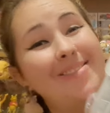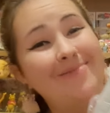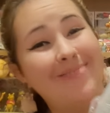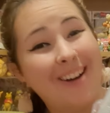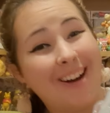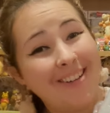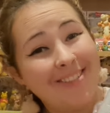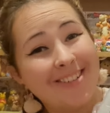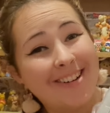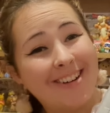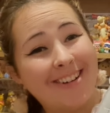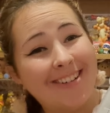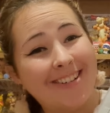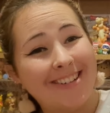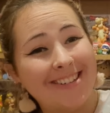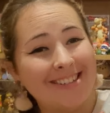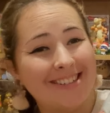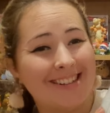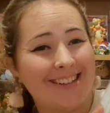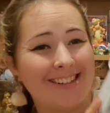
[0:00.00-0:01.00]
But of
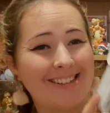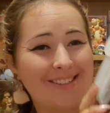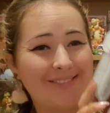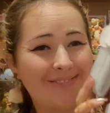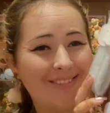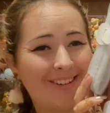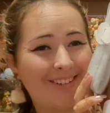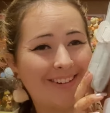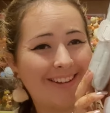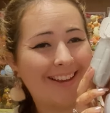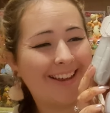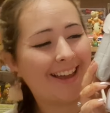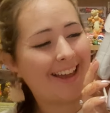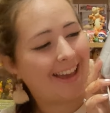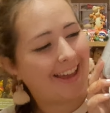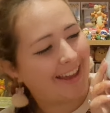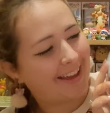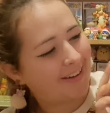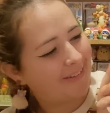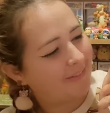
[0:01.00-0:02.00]
course he is building
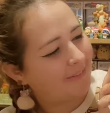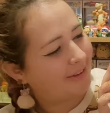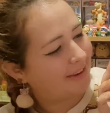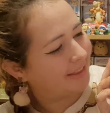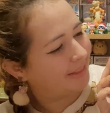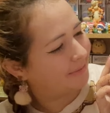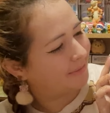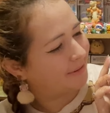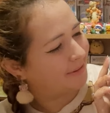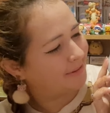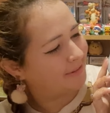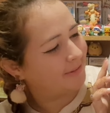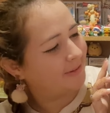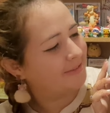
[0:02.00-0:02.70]
a Winnie the Pooh